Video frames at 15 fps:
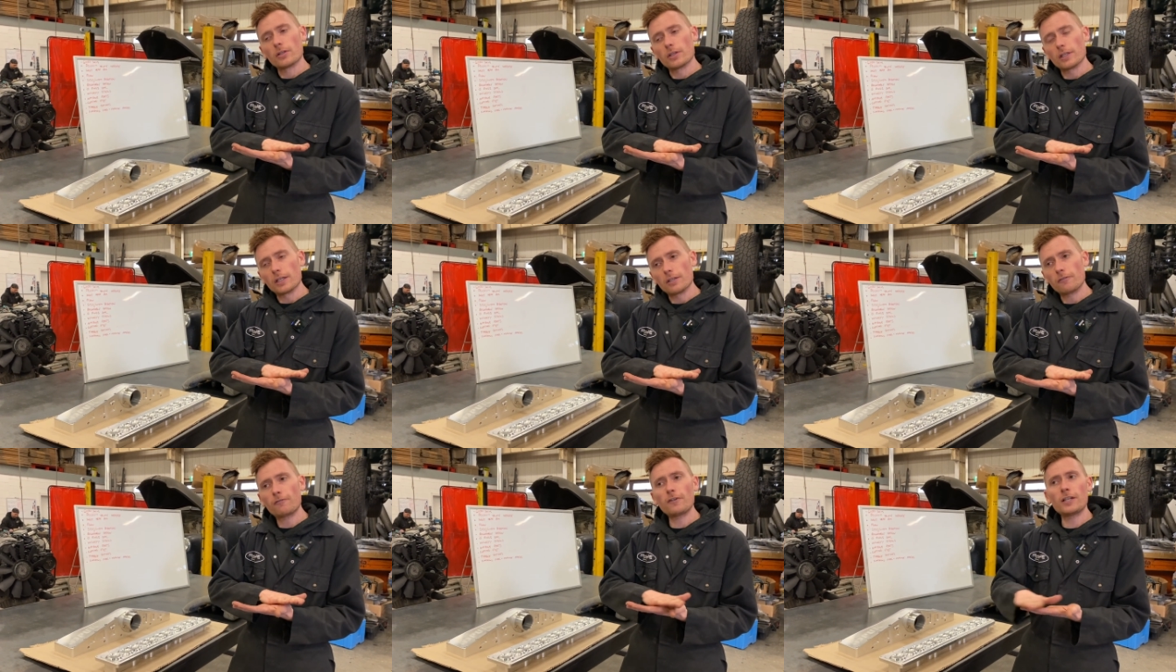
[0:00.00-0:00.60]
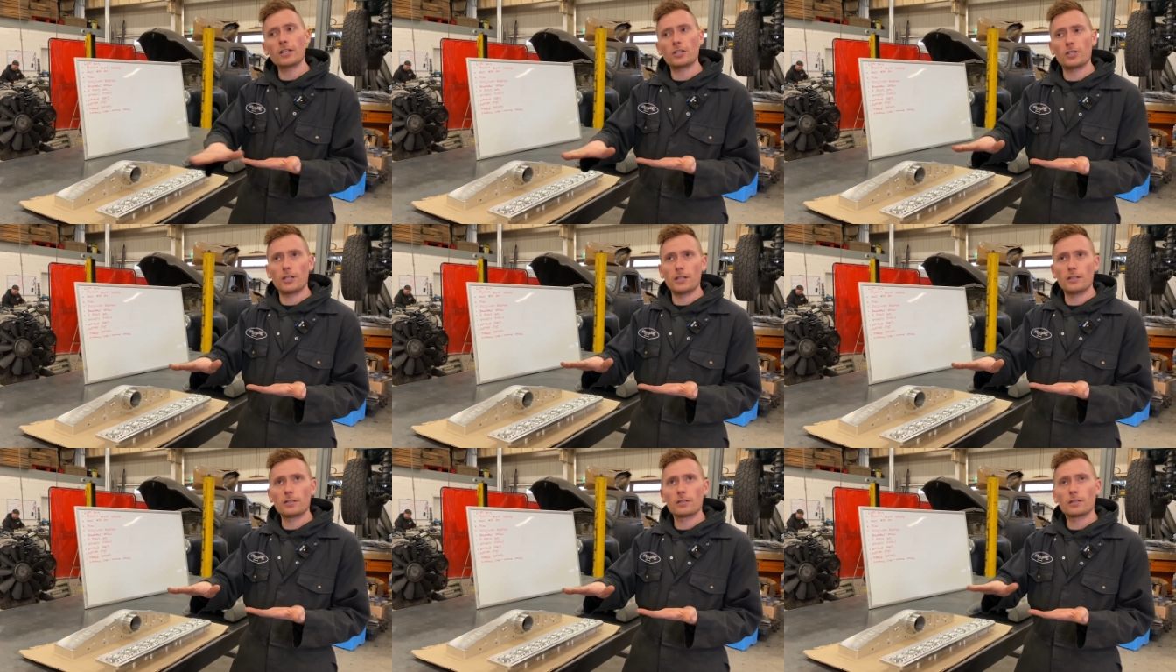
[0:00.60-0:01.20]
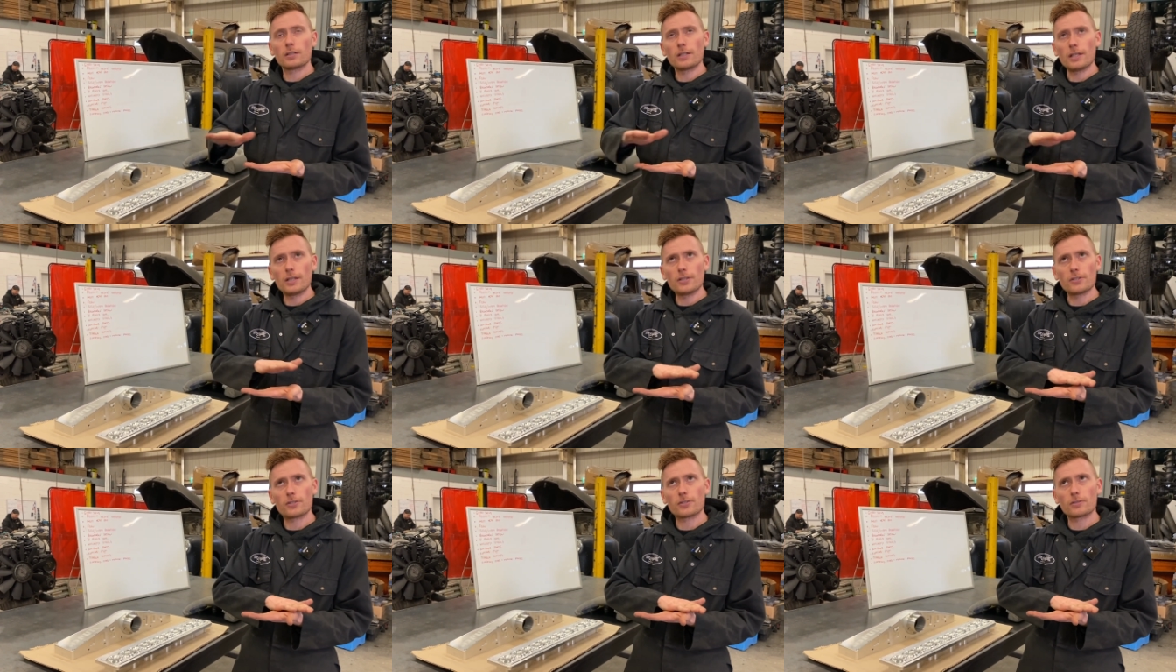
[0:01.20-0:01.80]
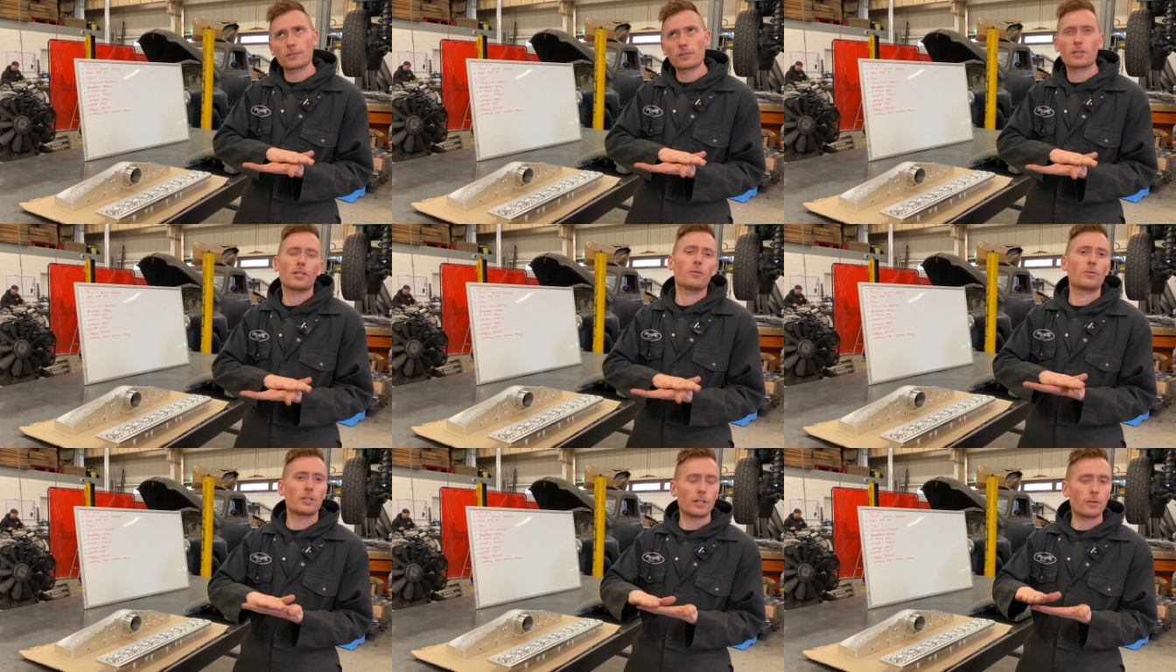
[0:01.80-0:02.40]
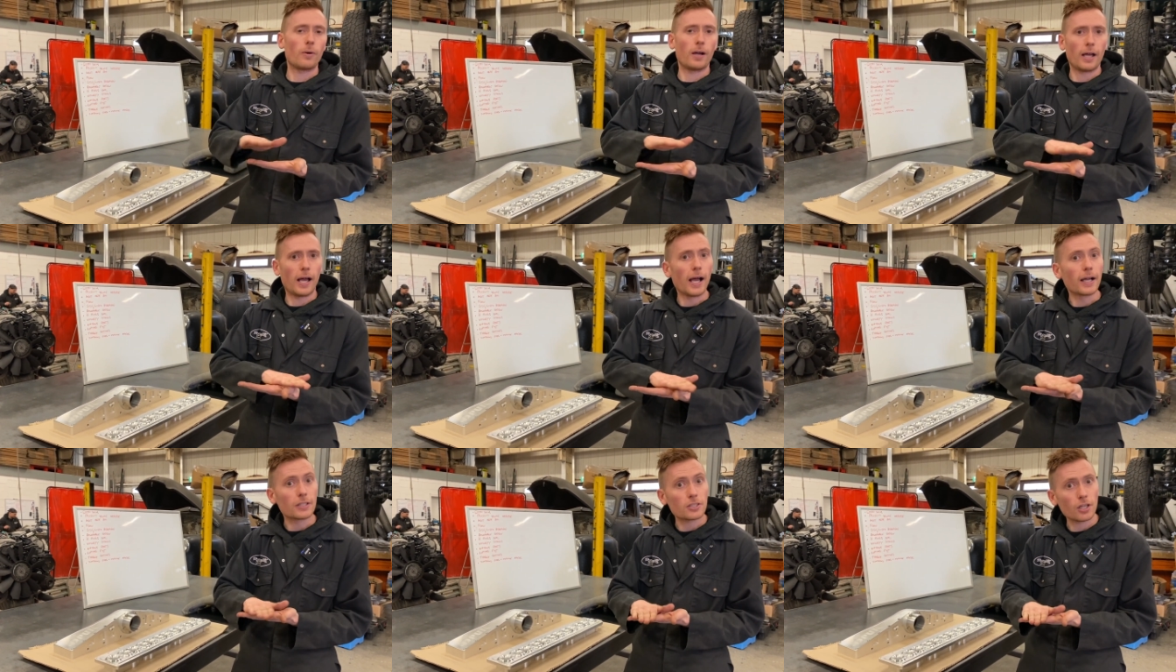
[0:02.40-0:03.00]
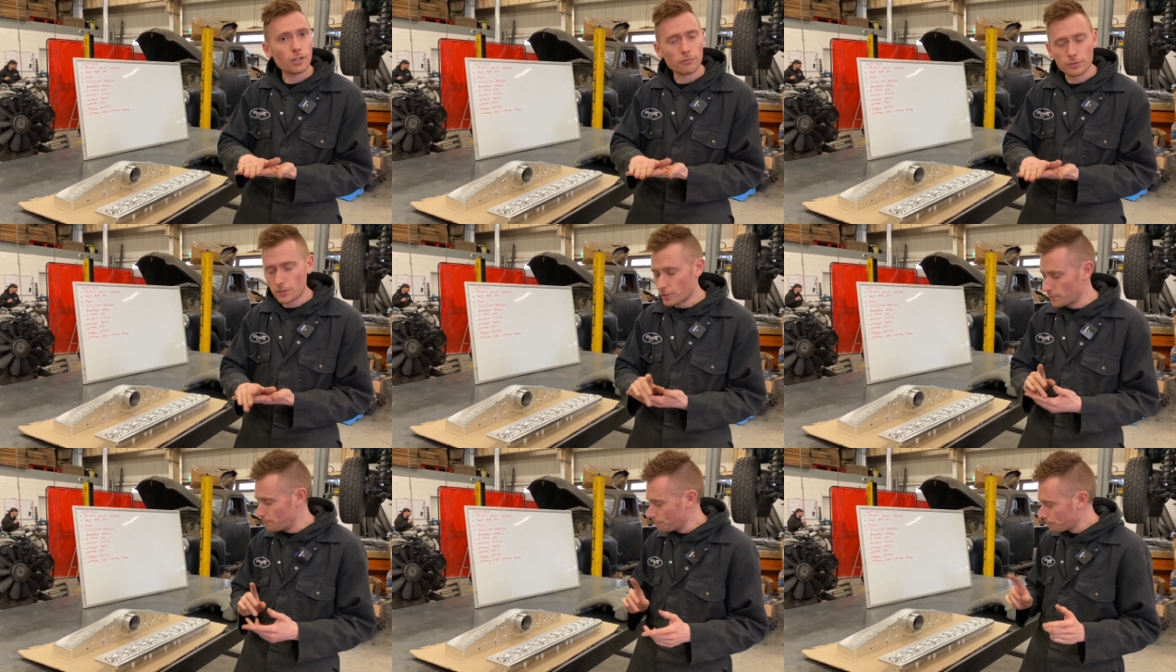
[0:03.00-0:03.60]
the finishing is to usually quite a high tolerance.